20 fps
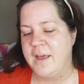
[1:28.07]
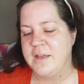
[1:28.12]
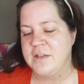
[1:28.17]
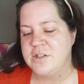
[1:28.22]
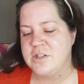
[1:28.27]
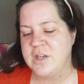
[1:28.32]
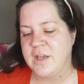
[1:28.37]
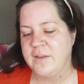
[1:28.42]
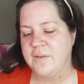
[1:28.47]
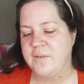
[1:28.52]

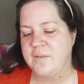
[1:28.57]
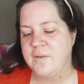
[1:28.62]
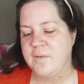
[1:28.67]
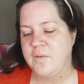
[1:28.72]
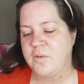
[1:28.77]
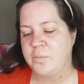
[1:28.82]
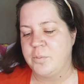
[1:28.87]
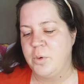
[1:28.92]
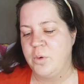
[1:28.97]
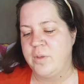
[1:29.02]
Adjust
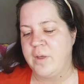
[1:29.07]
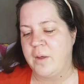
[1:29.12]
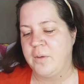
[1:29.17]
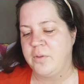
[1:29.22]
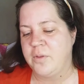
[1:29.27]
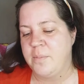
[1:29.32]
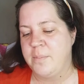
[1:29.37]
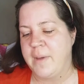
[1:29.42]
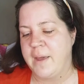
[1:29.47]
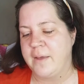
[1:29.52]
and smooth
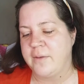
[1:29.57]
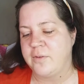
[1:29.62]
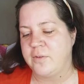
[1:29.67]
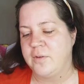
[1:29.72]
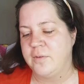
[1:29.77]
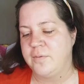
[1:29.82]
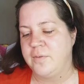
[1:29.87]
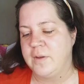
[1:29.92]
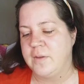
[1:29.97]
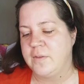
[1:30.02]
out the
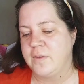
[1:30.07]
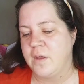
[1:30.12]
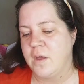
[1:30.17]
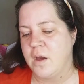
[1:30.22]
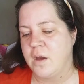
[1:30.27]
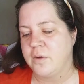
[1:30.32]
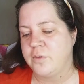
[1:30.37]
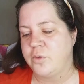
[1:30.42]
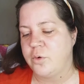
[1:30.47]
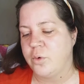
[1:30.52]
mask to fit the
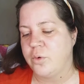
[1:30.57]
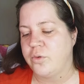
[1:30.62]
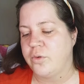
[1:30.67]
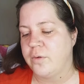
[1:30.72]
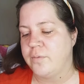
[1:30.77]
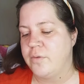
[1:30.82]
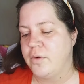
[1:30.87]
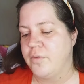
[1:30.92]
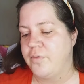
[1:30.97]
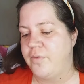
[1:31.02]
contours
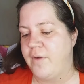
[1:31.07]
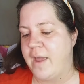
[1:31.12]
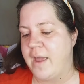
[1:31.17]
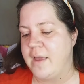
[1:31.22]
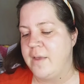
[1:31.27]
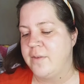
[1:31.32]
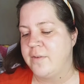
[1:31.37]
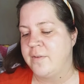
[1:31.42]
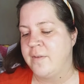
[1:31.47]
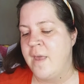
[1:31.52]
of your
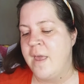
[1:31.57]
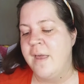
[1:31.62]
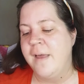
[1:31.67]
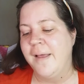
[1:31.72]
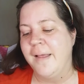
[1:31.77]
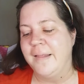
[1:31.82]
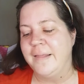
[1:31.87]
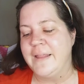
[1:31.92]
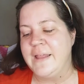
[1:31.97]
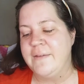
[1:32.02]
face.
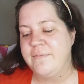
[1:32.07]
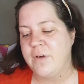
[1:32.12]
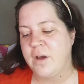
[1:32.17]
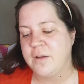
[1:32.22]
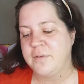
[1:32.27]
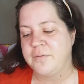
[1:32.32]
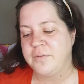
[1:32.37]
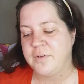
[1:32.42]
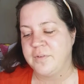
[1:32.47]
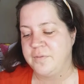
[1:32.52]
Leave
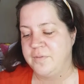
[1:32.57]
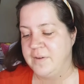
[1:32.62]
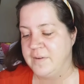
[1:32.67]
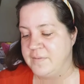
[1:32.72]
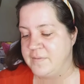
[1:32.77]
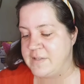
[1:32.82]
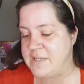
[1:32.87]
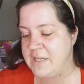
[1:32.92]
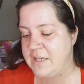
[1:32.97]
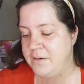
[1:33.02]
on for
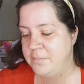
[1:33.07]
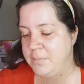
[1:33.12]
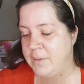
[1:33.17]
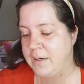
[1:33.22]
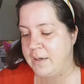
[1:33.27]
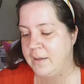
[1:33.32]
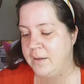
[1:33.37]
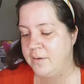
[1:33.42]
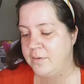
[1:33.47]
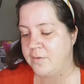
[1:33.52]
15
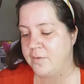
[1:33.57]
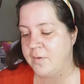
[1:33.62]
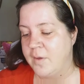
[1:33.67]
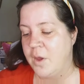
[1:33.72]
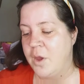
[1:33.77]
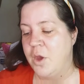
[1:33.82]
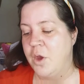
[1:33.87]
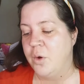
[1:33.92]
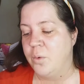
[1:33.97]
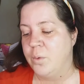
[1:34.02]
minutes.
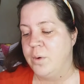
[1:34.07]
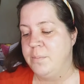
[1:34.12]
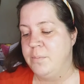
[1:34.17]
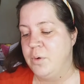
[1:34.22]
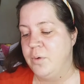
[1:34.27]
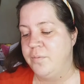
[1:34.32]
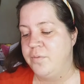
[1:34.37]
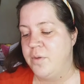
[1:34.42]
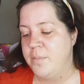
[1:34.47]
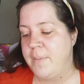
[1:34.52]

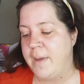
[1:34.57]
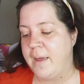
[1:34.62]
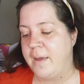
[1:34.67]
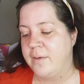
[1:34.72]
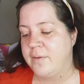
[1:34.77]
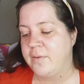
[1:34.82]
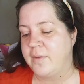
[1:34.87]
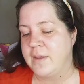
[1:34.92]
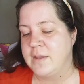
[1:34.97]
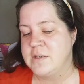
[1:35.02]
Remove the
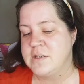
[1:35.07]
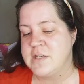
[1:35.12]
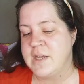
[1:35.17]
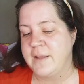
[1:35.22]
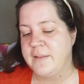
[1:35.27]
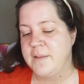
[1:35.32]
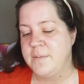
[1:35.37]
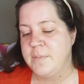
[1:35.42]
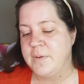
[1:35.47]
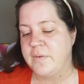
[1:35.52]
mask and
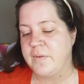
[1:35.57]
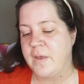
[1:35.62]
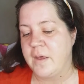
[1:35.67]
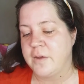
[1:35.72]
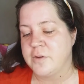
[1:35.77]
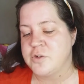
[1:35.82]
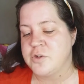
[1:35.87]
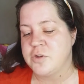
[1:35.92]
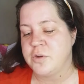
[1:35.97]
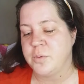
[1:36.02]
gently
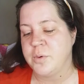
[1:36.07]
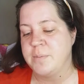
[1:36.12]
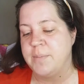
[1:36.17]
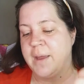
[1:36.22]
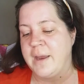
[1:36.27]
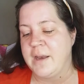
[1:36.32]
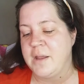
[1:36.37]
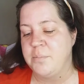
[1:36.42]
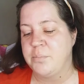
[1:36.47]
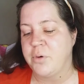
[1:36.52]
massage the
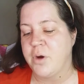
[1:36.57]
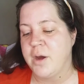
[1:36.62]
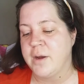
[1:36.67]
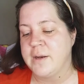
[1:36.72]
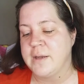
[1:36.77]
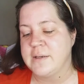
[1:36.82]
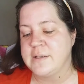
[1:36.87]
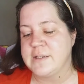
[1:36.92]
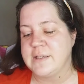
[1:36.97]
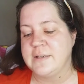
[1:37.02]
remaining
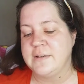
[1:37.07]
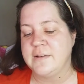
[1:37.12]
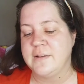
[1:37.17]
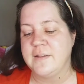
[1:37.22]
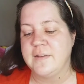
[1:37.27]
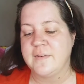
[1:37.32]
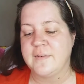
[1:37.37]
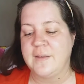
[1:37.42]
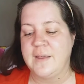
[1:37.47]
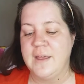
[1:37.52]
product into
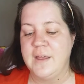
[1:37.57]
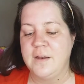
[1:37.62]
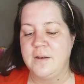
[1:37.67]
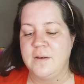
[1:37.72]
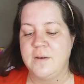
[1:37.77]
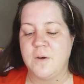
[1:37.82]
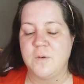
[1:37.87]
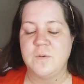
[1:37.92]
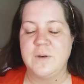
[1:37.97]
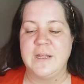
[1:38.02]
the
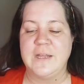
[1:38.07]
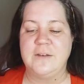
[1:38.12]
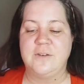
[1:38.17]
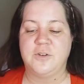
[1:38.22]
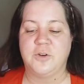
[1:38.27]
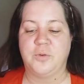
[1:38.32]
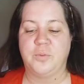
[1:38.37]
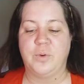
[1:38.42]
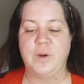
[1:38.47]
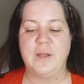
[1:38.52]
skin. No need
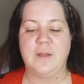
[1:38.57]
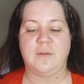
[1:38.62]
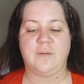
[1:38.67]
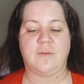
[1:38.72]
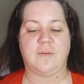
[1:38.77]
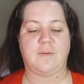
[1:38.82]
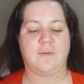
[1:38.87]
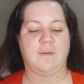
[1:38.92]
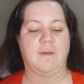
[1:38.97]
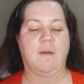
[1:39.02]
to
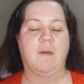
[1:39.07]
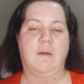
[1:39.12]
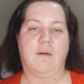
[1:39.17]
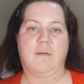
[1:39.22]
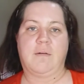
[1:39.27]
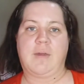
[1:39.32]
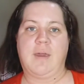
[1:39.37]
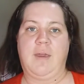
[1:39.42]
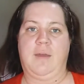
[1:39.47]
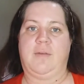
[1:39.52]
rinse.
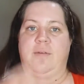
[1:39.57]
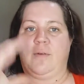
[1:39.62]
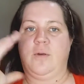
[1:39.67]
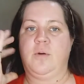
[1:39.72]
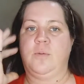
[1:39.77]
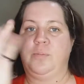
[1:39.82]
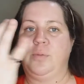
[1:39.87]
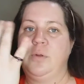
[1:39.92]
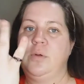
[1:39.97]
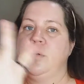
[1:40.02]
Okay,
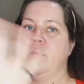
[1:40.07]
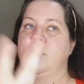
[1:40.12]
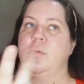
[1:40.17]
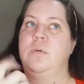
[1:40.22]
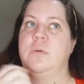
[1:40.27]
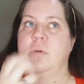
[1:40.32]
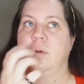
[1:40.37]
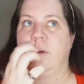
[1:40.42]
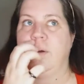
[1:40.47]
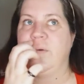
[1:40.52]
so
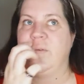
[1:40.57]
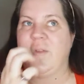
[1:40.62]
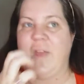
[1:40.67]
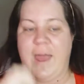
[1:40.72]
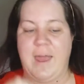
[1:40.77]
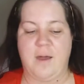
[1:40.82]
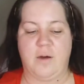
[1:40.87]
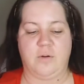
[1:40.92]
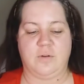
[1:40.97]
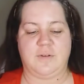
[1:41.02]
blue goes
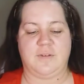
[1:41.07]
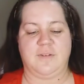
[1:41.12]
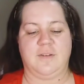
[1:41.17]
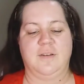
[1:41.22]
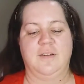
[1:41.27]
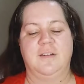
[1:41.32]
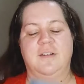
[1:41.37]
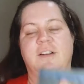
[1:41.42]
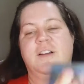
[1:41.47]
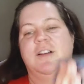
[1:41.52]
out.